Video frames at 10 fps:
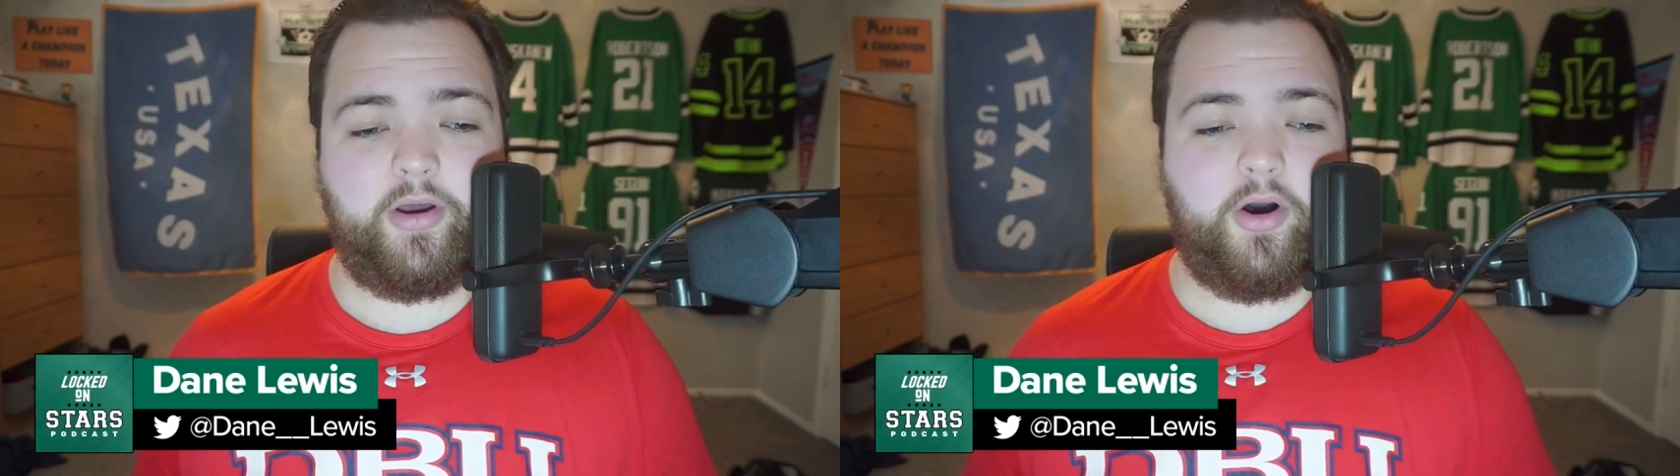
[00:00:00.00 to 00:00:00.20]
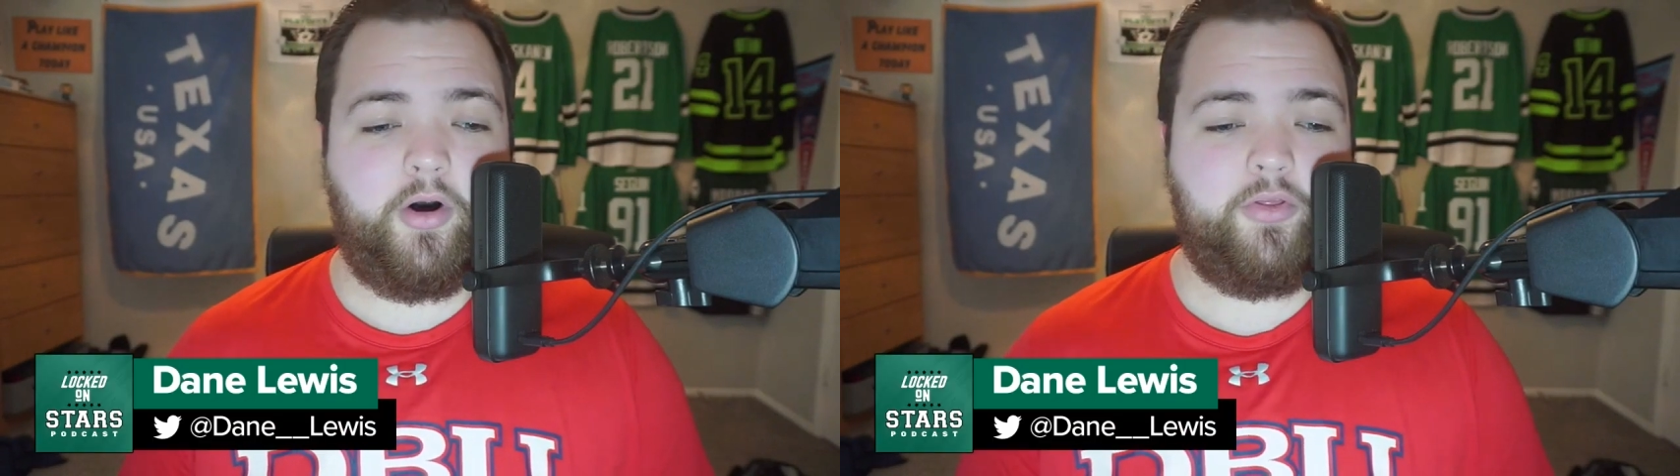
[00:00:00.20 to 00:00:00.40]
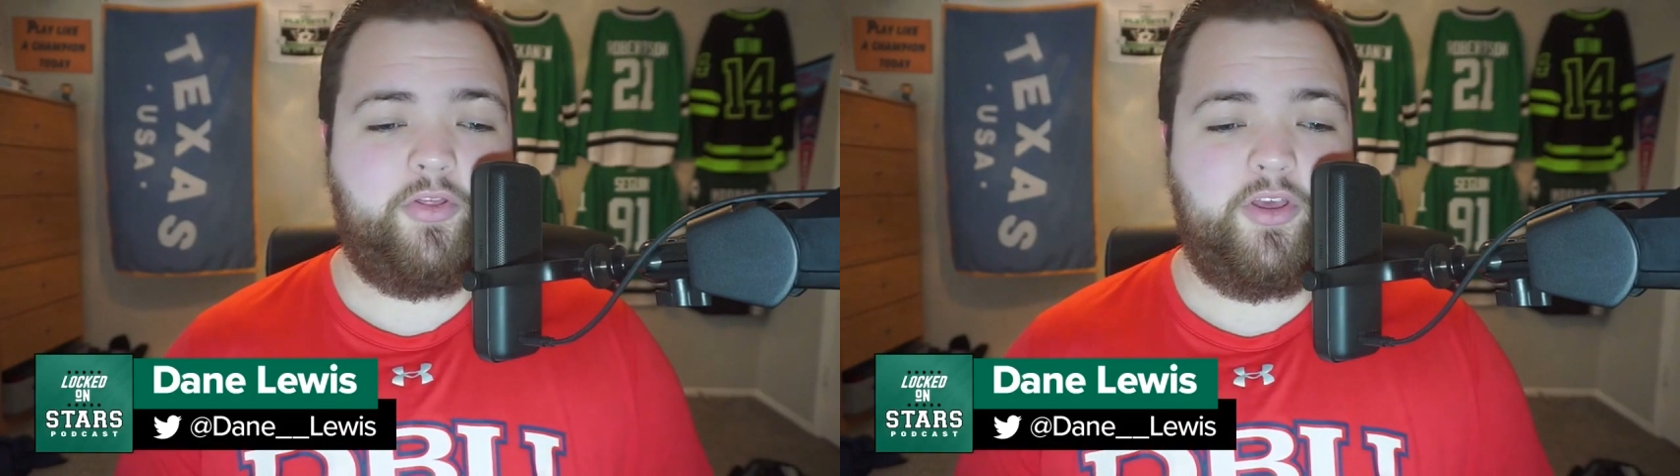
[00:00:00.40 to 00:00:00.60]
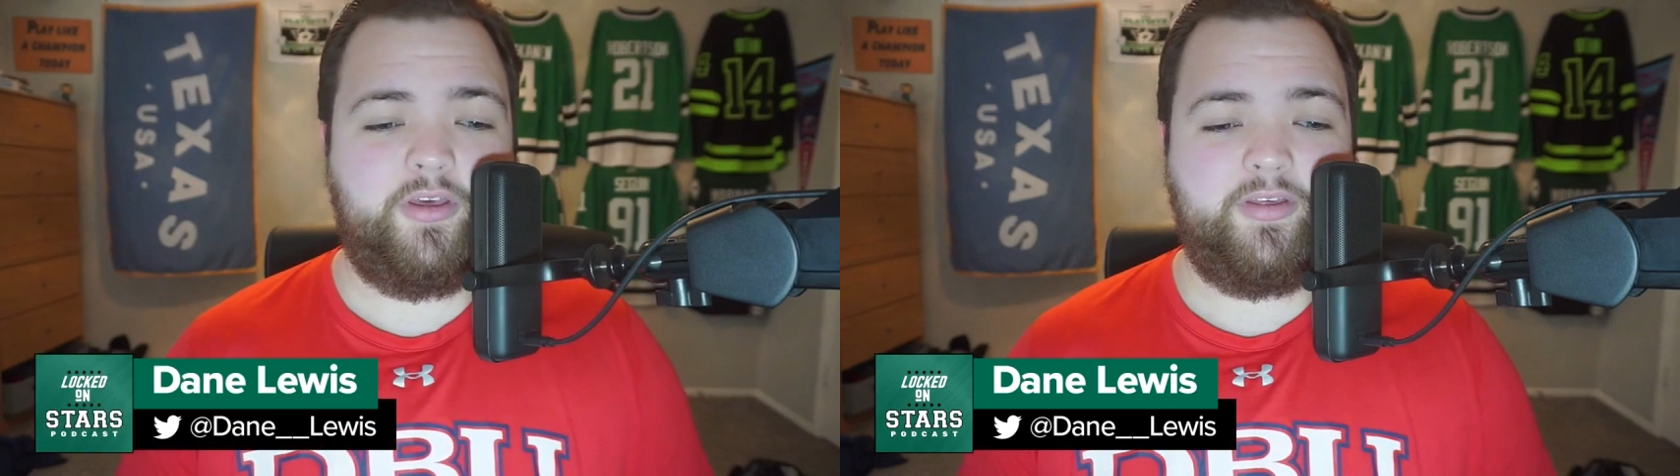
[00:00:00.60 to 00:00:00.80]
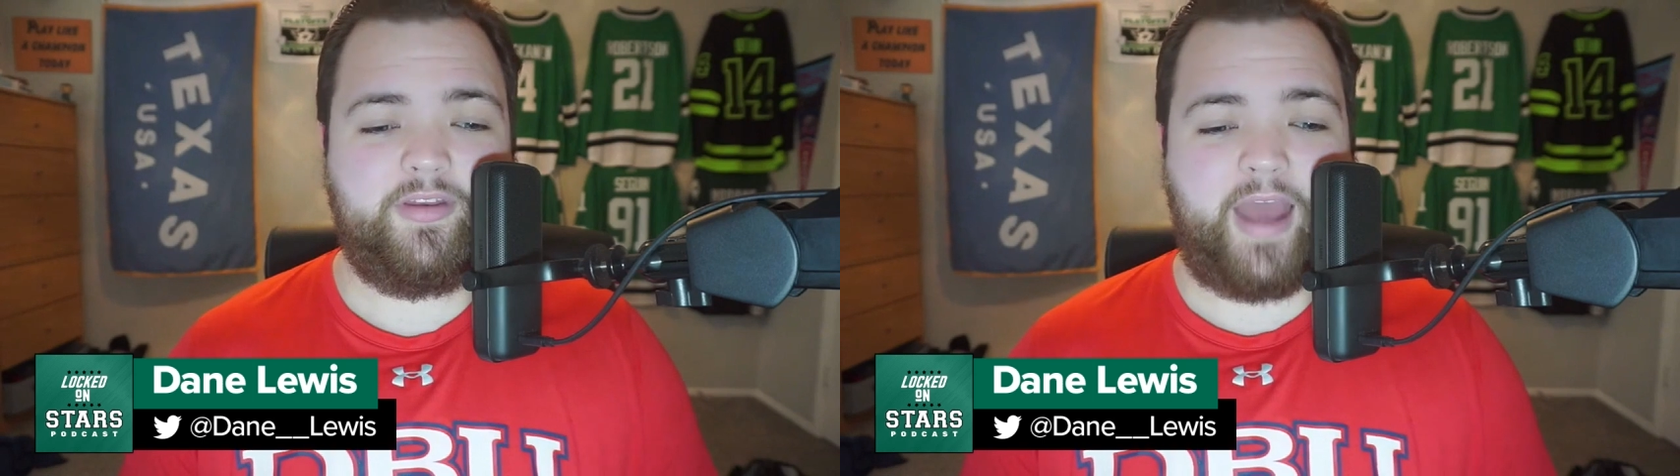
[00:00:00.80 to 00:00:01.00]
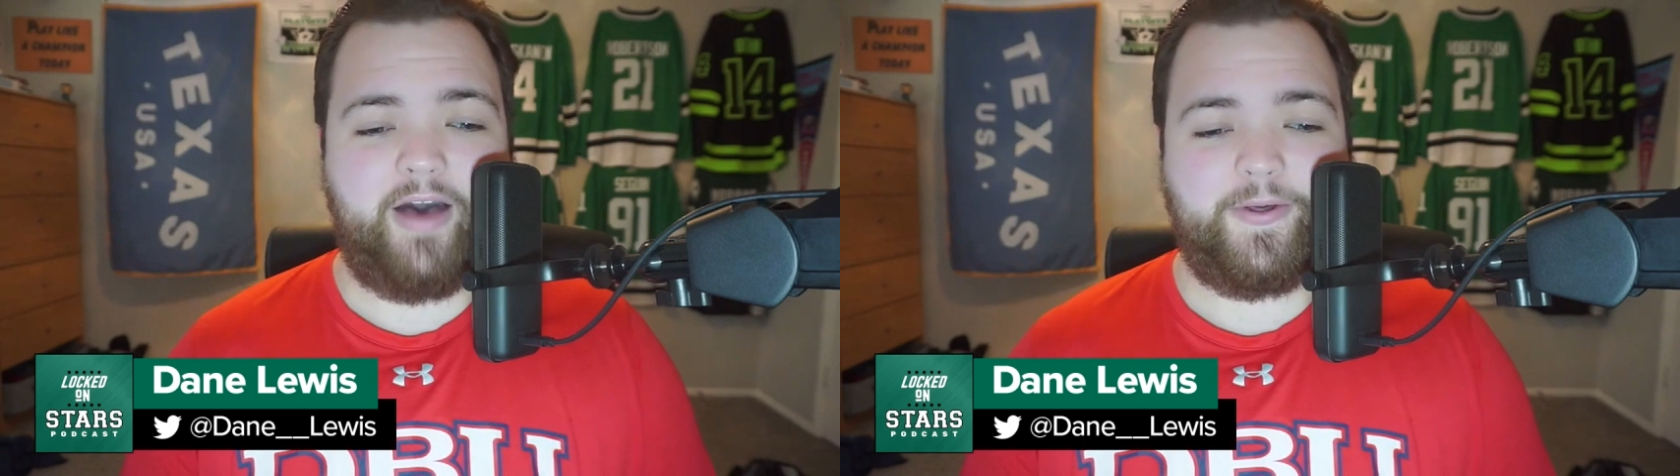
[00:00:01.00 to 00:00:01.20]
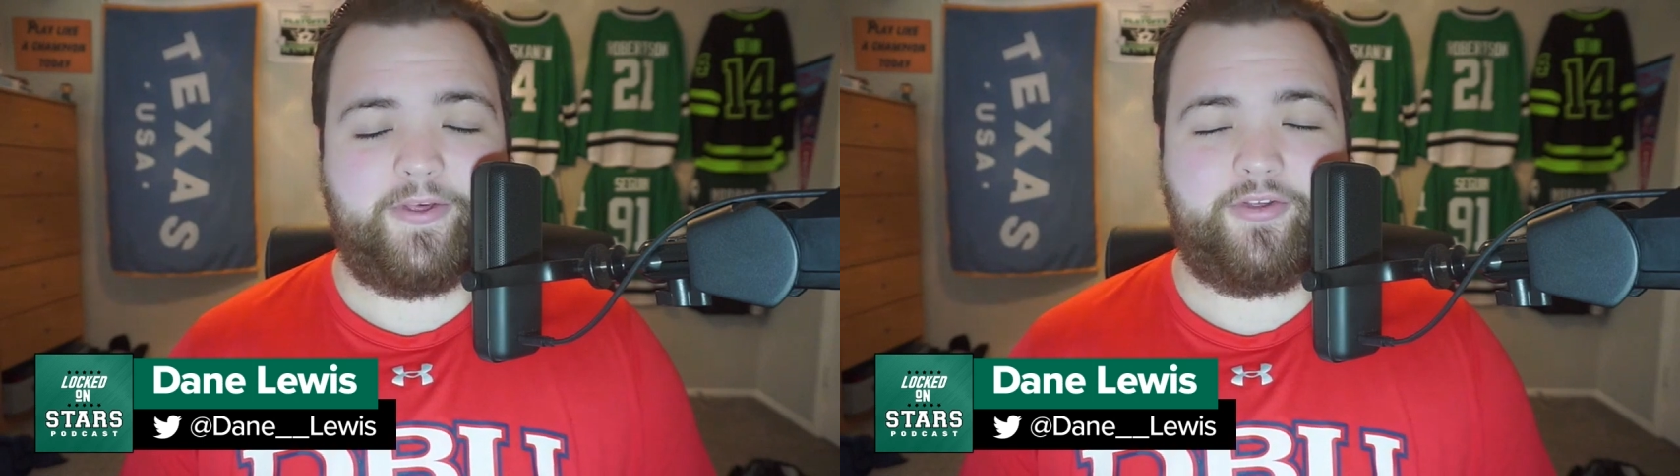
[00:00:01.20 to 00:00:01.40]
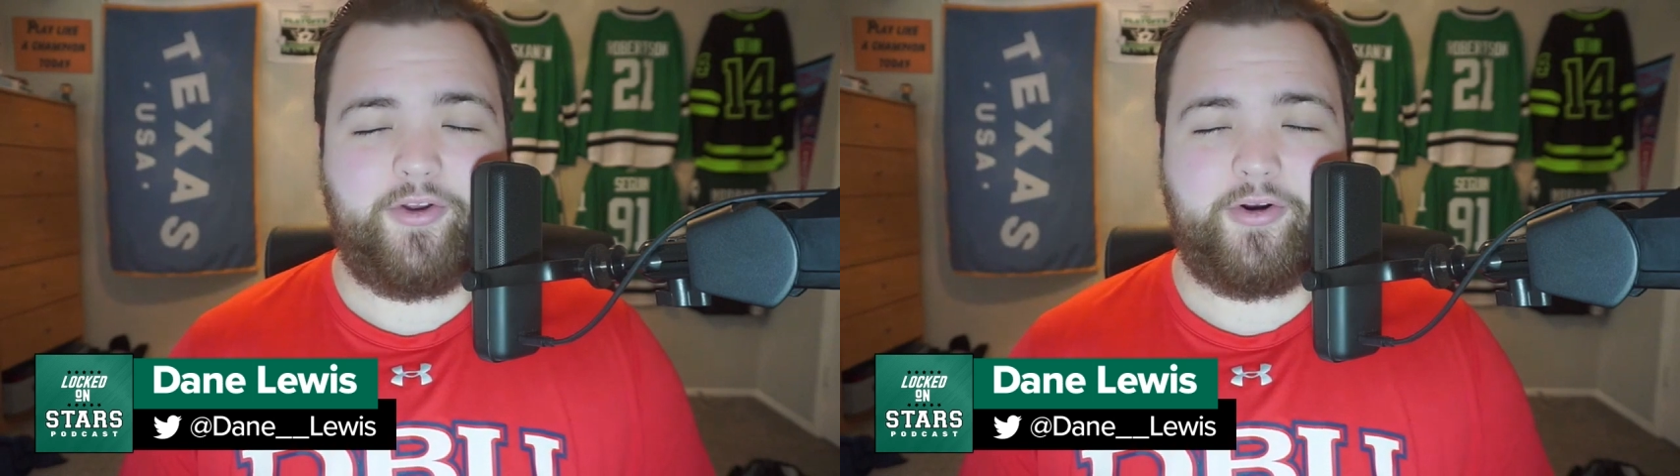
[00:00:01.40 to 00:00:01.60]
all things Dallas
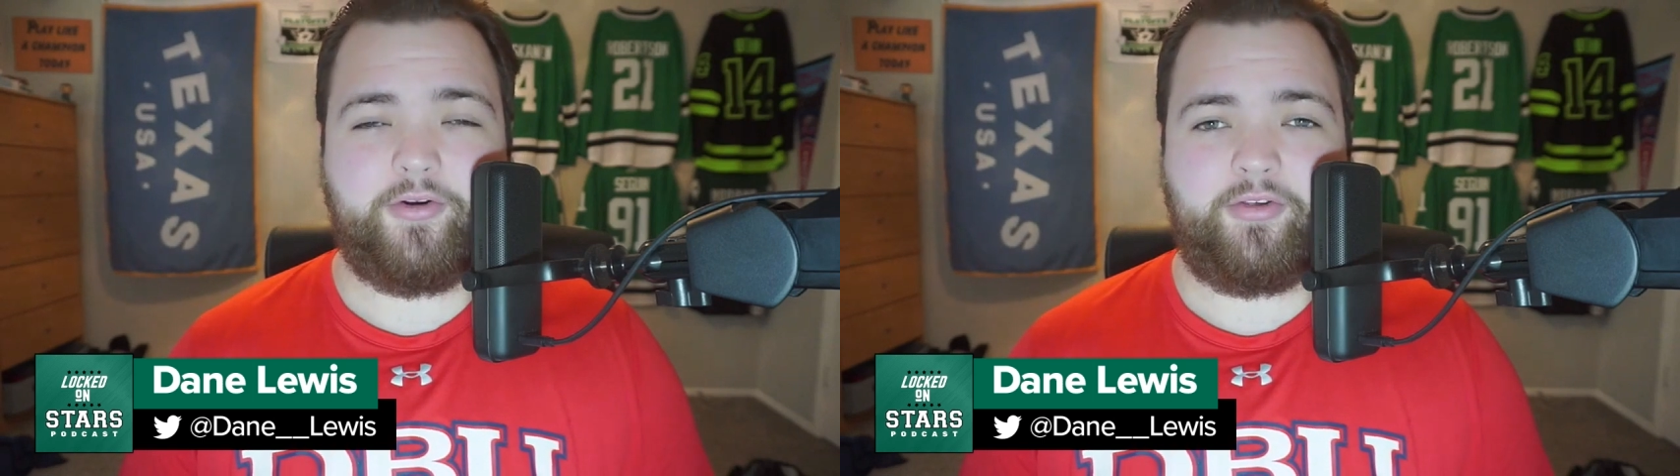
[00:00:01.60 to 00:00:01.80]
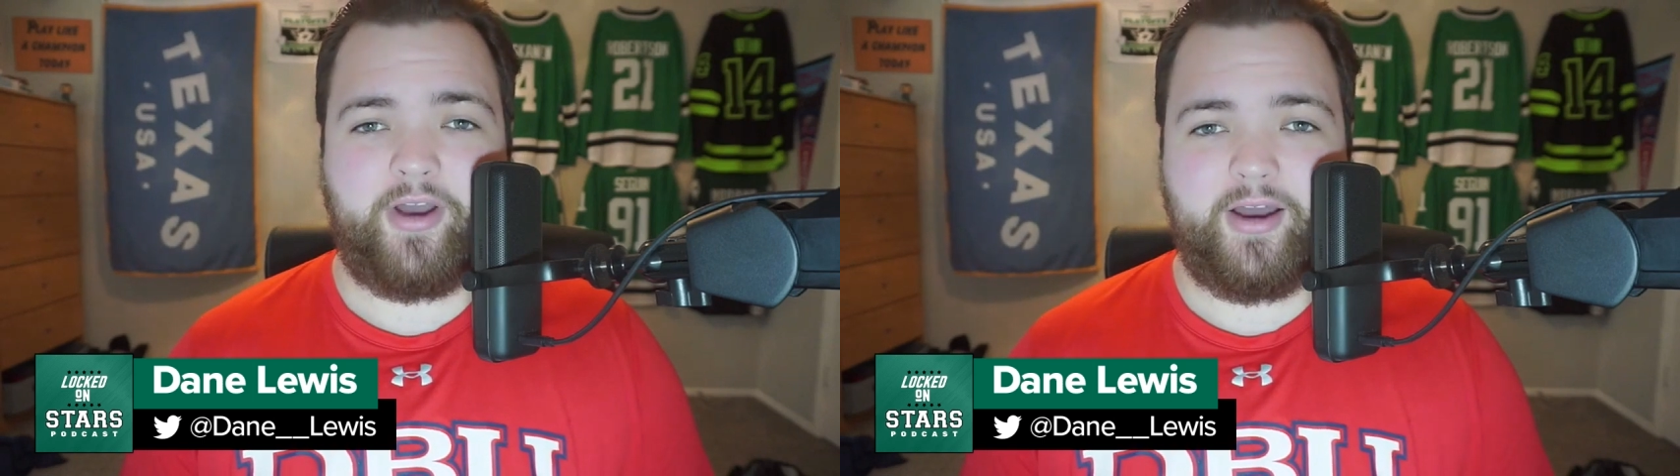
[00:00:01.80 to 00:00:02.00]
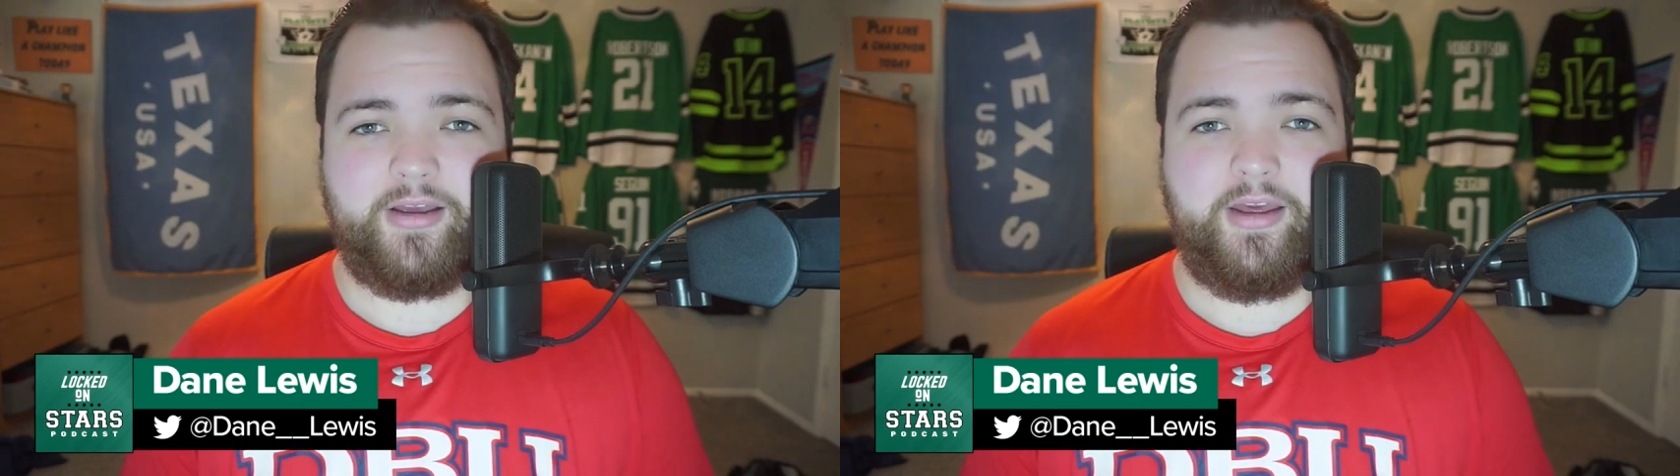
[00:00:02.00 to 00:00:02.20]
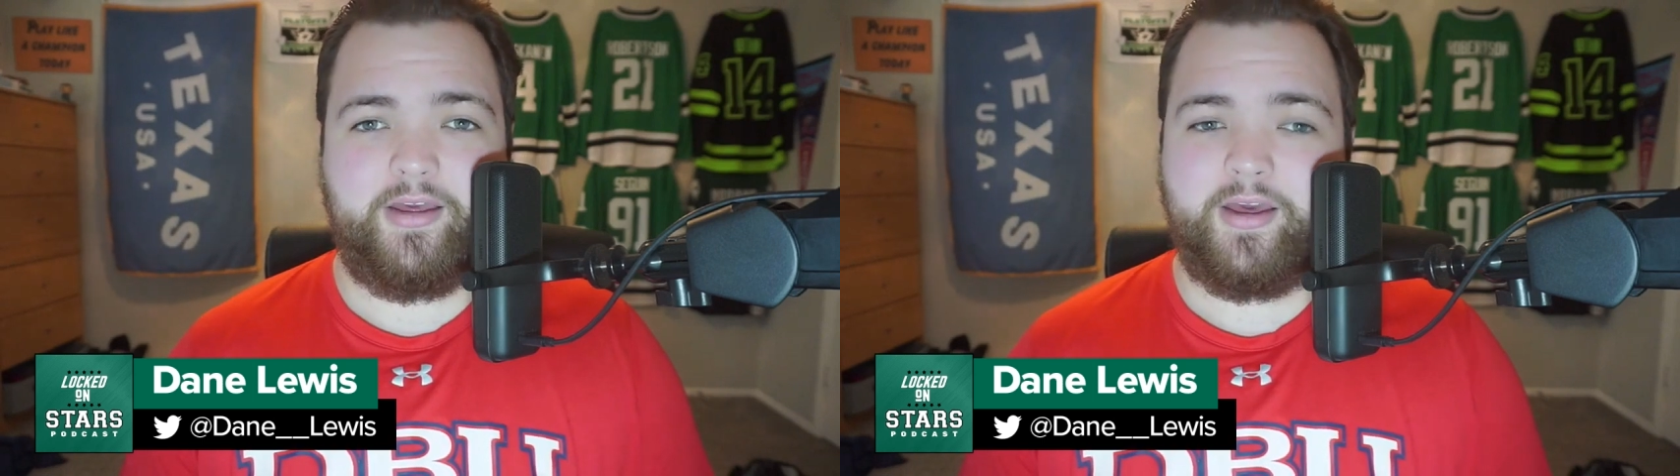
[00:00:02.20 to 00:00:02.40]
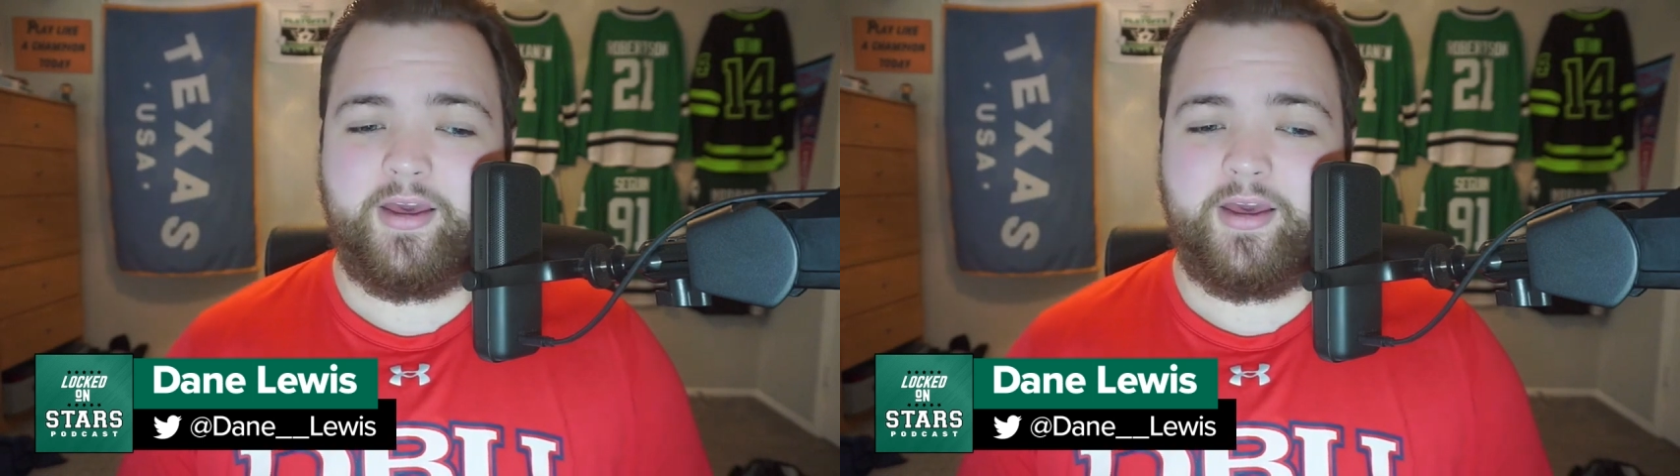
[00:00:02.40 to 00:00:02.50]
Stars hockey.